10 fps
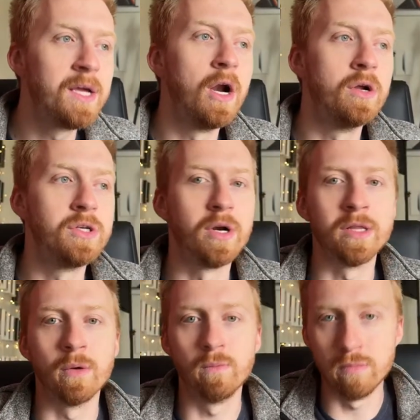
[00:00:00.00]
you know,
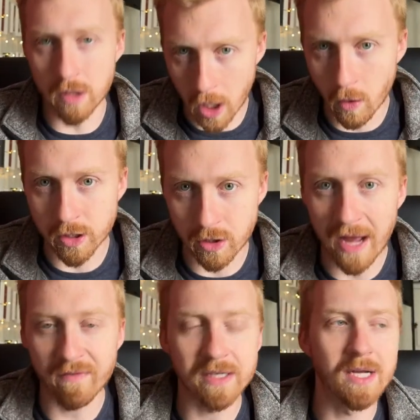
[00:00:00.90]
during the lower
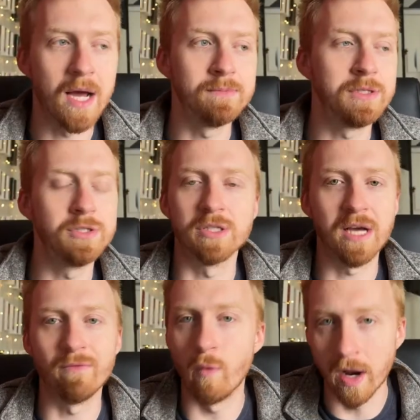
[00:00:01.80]
traffic times, you just
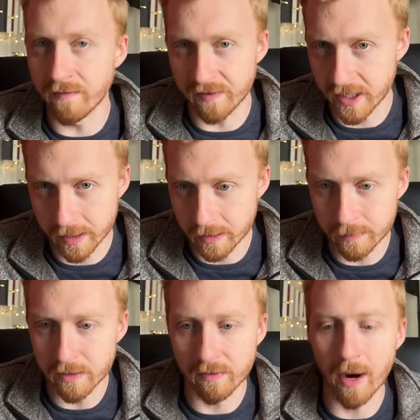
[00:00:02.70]
have one vehicle
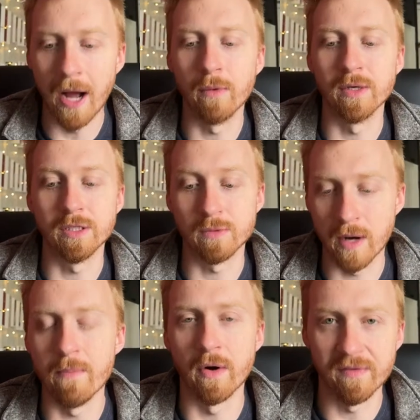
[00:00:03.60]
move around, which is
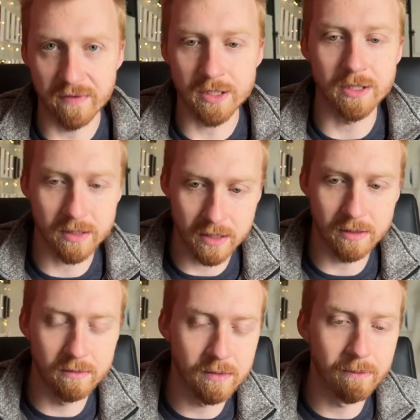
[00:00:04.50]
way more efficient
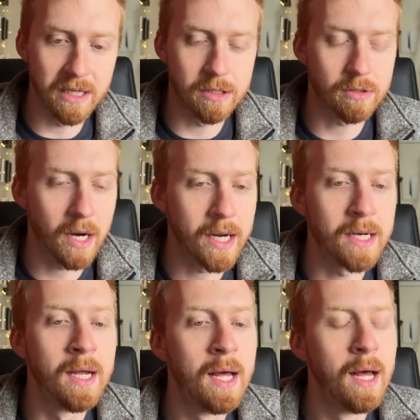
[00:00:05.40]
than the big
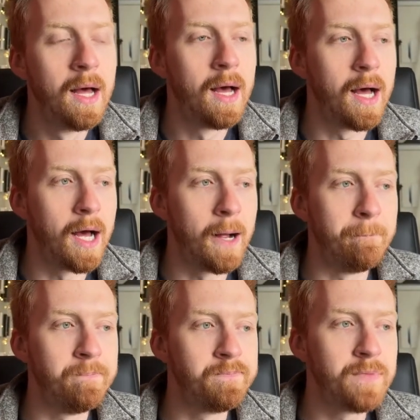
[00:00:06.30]
train.
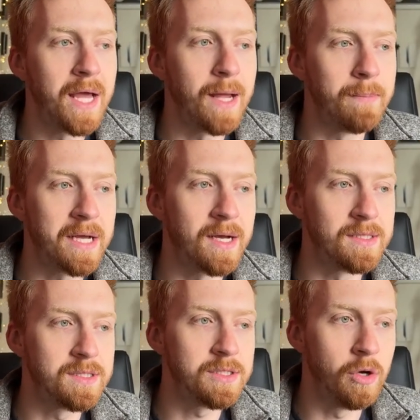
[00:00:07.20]
And
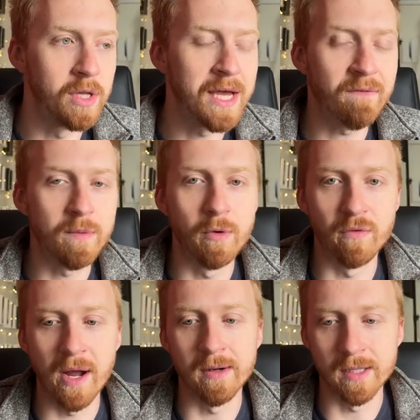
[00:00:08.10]
because you only have to move around a